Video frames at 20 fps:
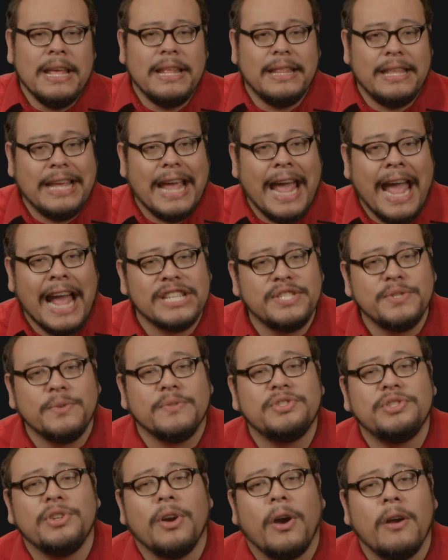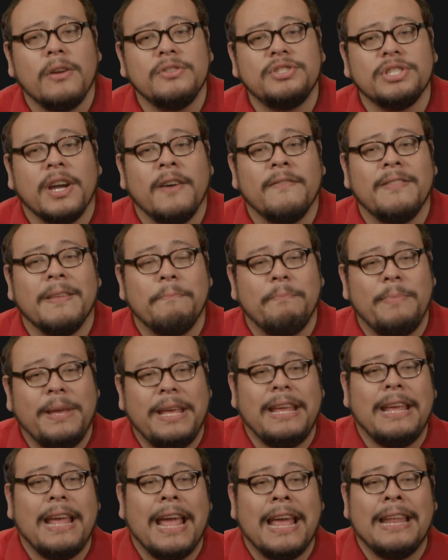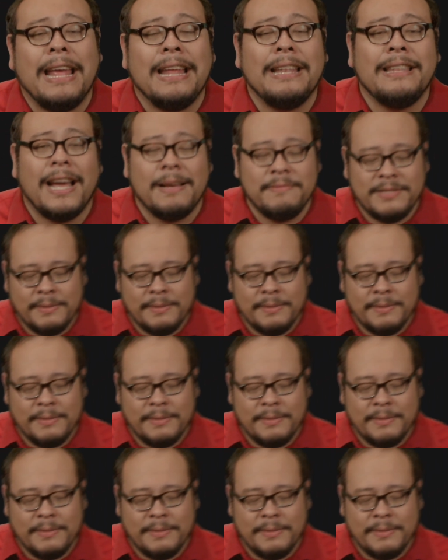the actual charge of the p and n-type